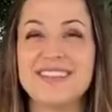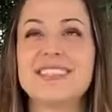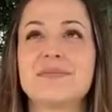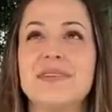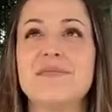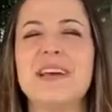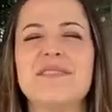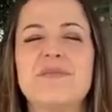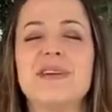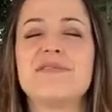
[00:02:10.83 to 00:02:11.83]
This one we have
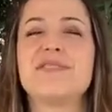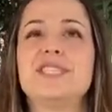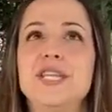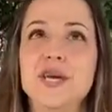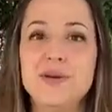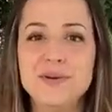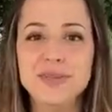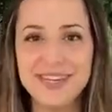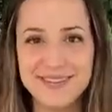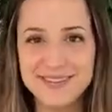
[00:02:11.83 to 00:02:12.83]
to wait for 2
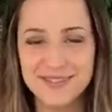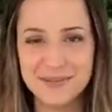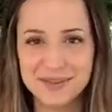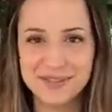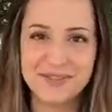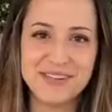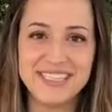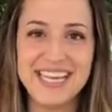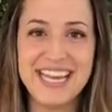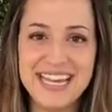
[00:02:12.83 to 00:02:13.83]
years almost for it
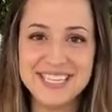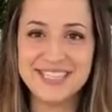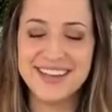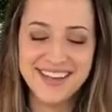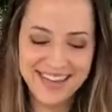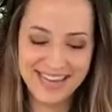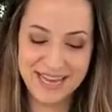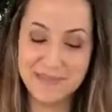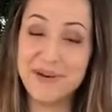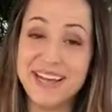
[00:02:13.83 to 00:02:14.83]
to age,
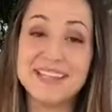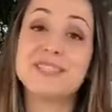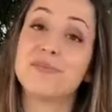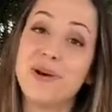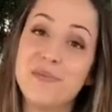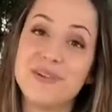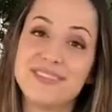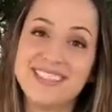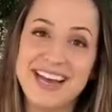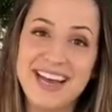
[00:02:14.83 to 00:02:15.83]
but it's well worth
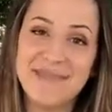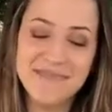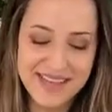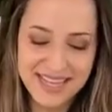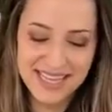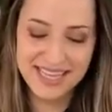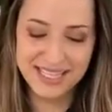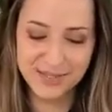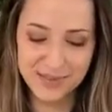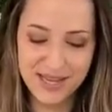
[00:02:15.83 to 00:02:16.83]
the time.
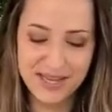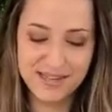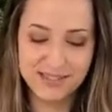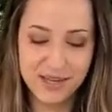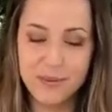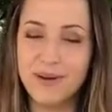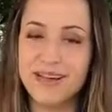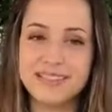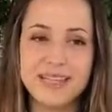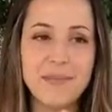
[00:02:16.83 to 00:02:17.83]
This one,
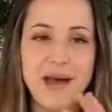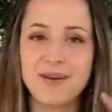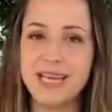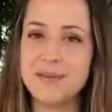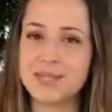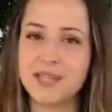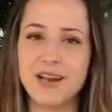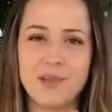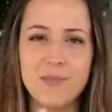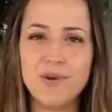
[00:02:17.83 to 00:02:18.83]
Kuba, somehow keeps a
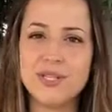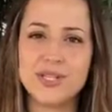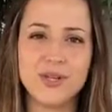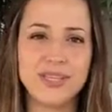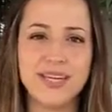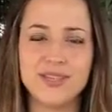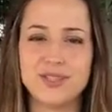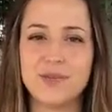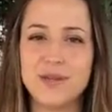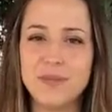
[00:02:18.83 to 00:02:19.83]
lot of the moisture in there,
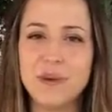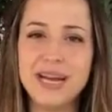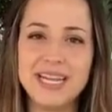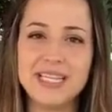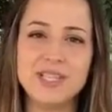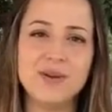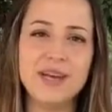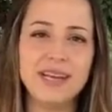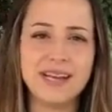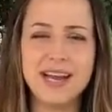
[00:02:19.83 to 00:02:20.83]
so when you bite into
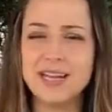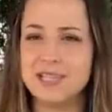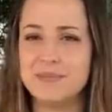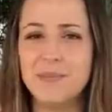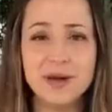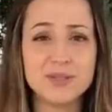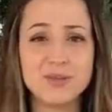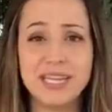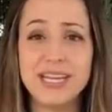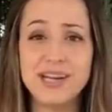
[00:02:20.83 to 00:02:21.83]
it, it kind of just melts
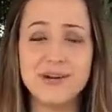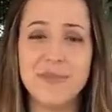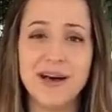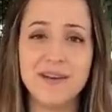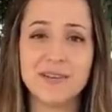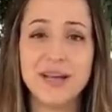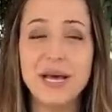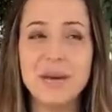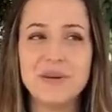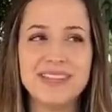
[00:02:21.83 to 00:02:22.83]
with the heat of your mouth.
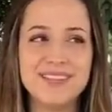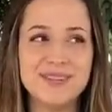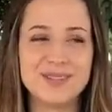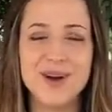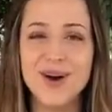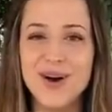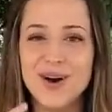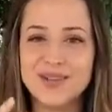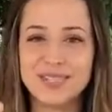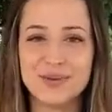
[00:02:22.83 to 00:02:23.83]
But then there's
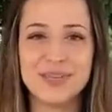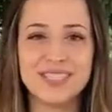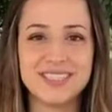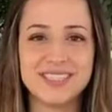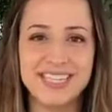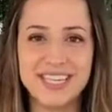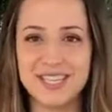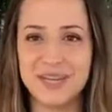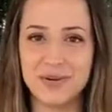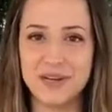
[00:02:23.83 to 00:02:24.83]
all this
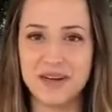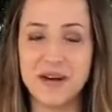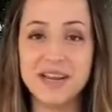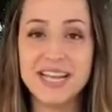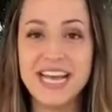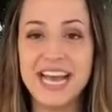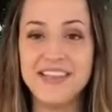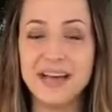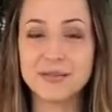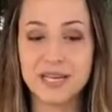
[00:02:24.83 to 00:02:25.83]
crystallization going on,
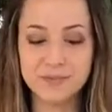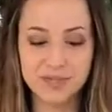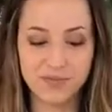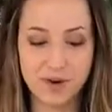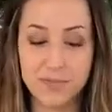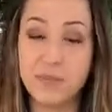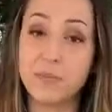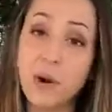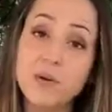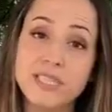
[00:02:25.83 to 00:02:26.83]
and that comes from the
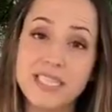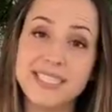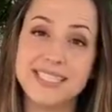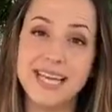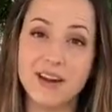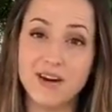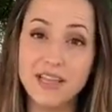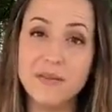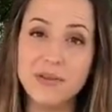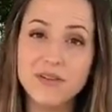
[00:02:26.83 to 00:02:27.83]
proteins that are
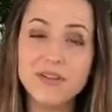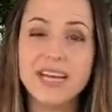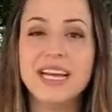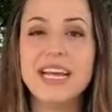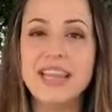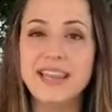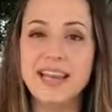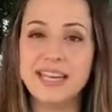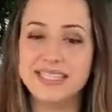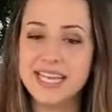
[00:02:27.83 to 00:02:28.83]
in the milk.
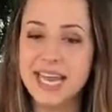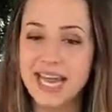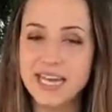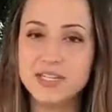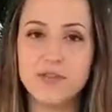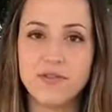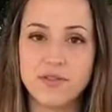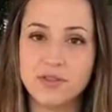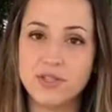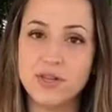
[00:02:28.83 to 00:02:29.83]
As they age over
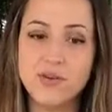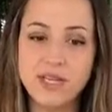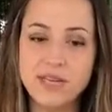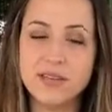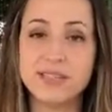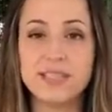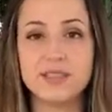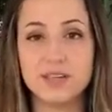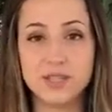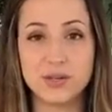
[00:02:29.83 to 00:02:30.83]
those 2 years, they
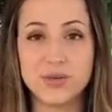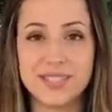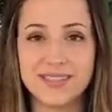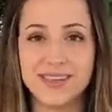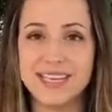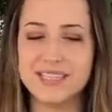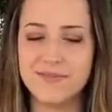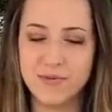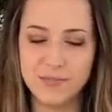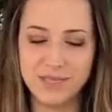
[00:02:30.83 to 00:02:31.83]
start to crystallize
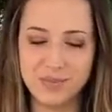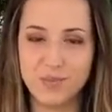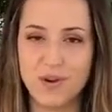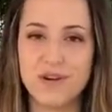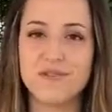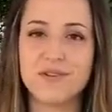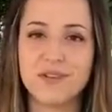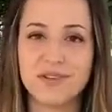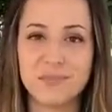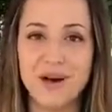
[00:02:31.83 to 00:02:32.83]
and form these wonderful
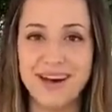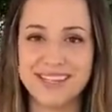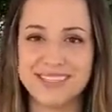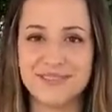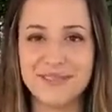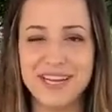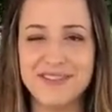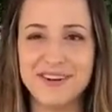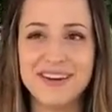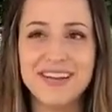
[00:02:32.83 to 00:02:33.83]
little pockets of
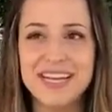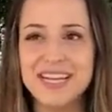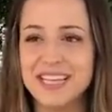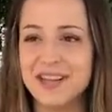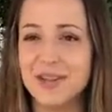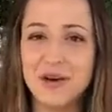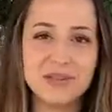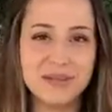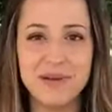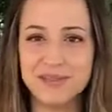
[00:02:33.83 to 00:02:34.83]
flavor that, along
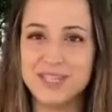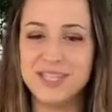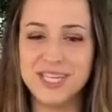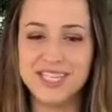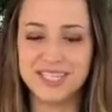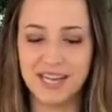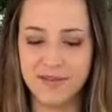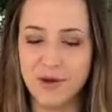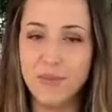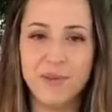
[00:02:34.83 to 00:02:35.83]
with the melted cheese, kind
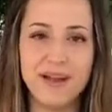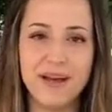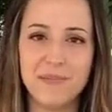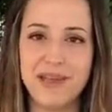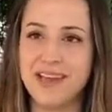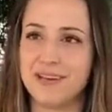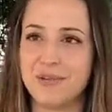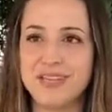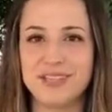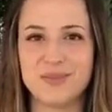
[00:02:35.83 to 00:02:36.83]
of open up and
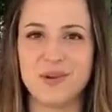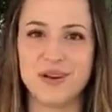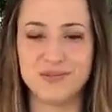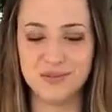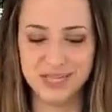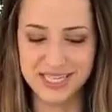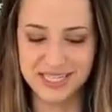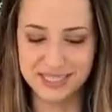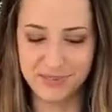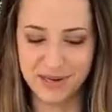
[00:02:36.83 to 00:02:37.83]
create this wonderful cheese
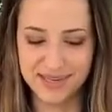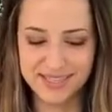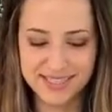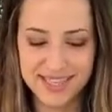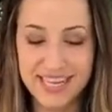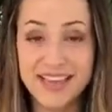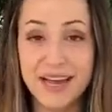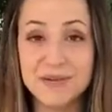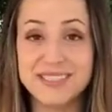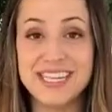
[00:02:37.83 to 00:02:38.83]
experience.
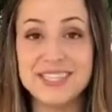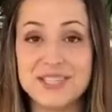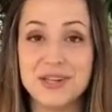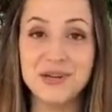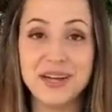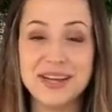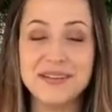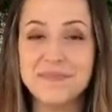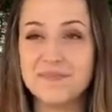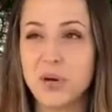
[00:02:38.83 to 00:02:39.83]
That one's aged Gouda.
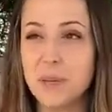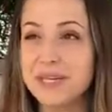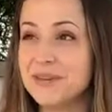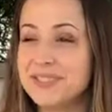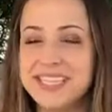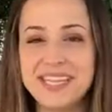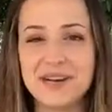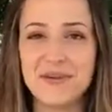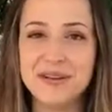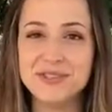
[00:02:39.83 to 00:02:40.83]
Probably don't see that
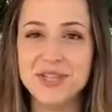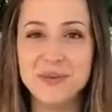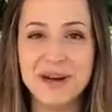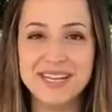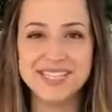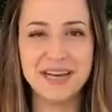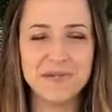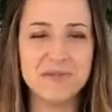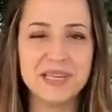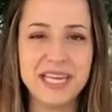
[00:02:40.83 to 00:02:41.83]
around too much. That
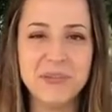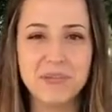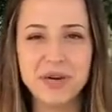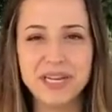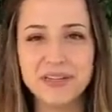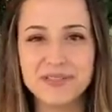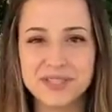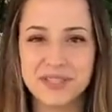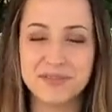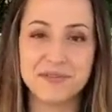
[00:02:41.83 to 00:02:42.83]
one we keep pretty
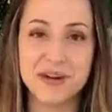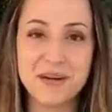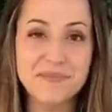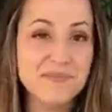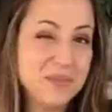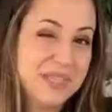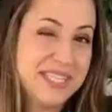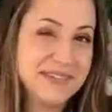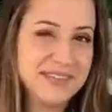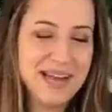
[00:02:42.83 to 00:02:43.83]
close to the farm. We'll
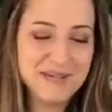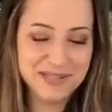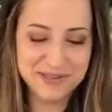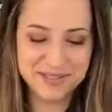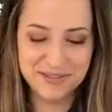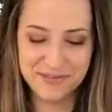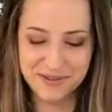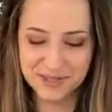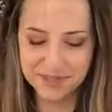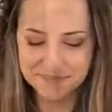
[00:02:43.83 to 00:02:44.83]
see where that one goes in the
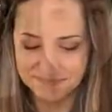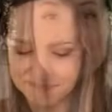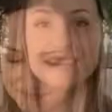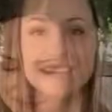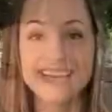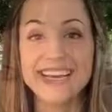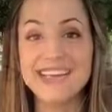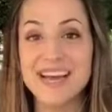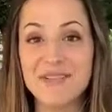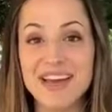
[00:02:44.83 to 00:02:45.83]
future.
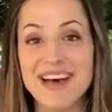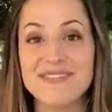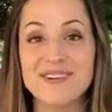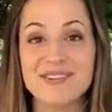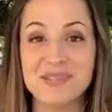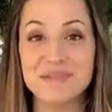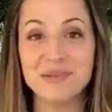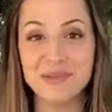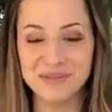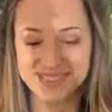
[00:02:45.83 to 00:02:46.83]
And now we have our 2
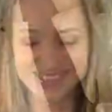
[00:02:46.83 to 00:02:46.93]
blues.